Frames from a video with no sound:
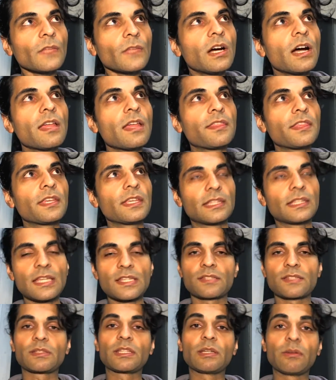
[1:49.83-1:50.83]
I think
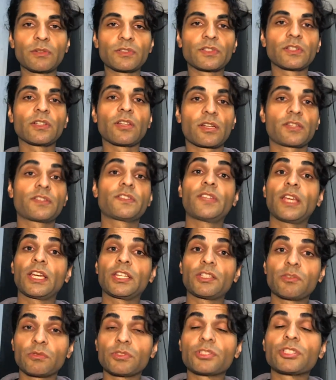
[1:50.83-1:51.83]
there was a lot of
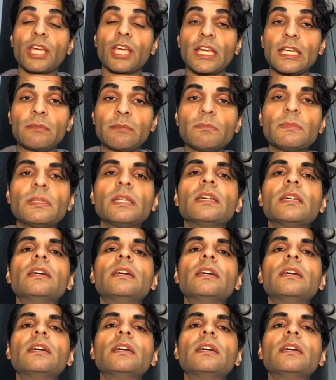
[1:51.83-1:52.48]
sexual shame